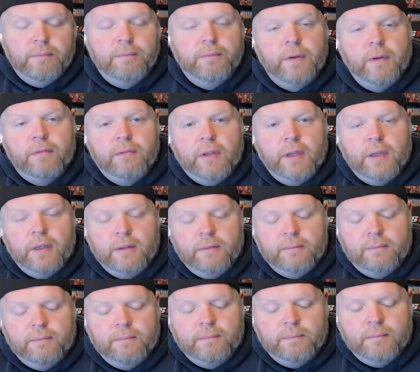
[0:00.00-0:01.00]
$15
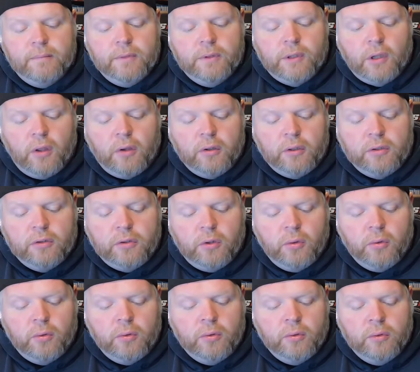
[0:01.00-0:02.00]

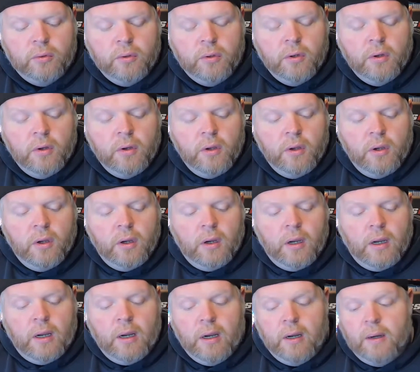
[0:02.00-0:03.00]
controller.
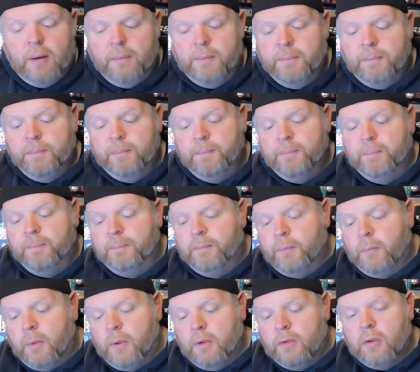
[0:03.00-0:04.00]

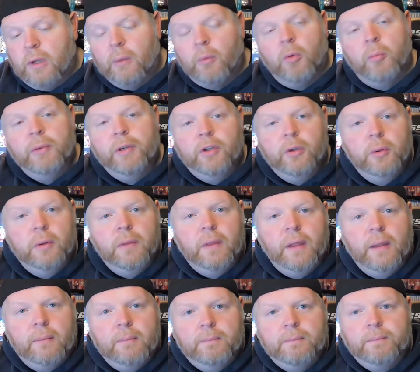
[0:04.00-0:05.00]
So I won't be doing
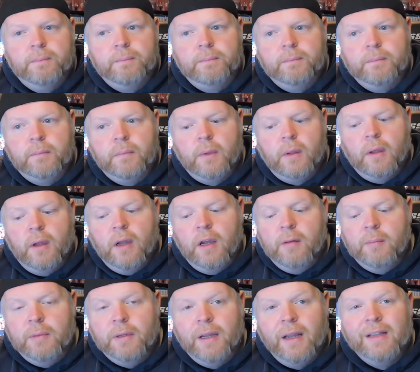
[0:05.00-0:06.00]
that.
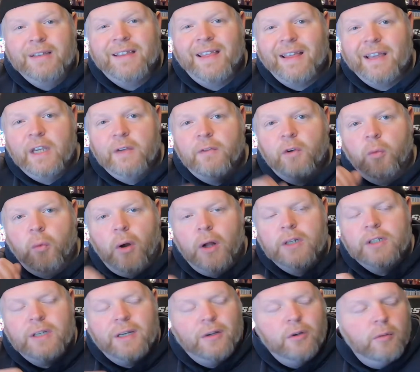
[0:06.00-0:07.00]
But guys, thank you for
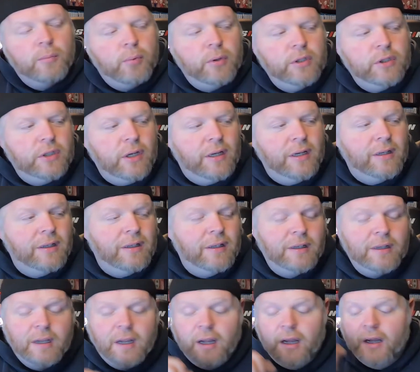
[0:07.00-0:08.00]
watching. I do appreciate it.
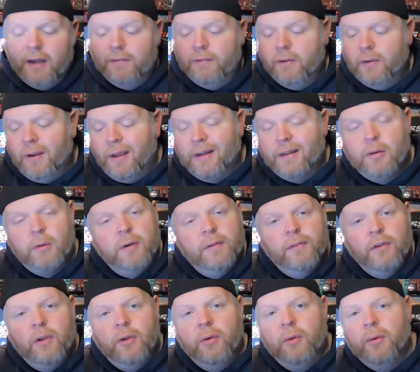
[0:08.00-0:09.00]
If you like the
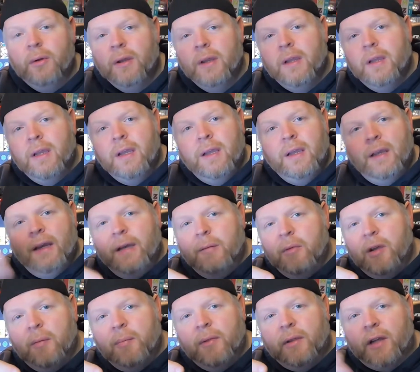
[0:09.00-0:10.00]
review, hit
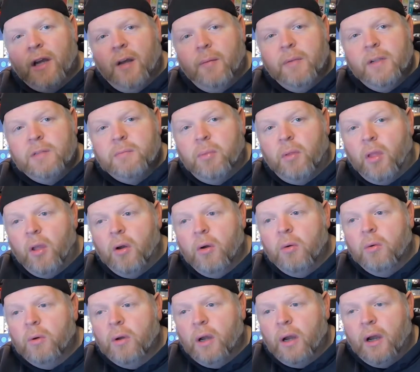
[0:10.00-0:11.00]
me up in the comments
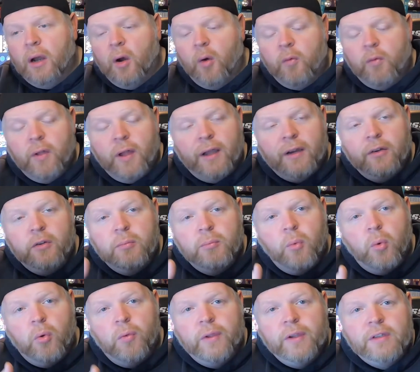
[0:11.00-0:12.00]
below. Hopefully I can do
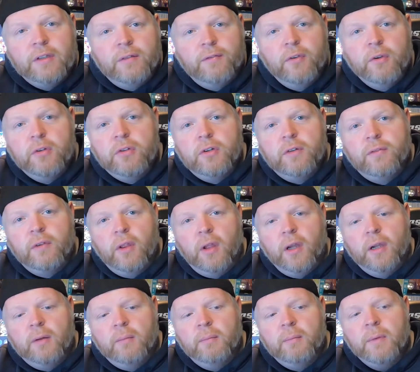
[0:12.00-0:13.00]
more of these in the future if you
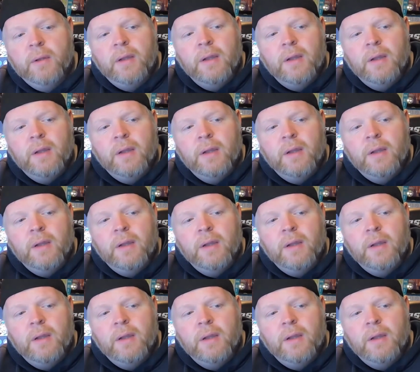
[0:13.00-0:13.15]
like them.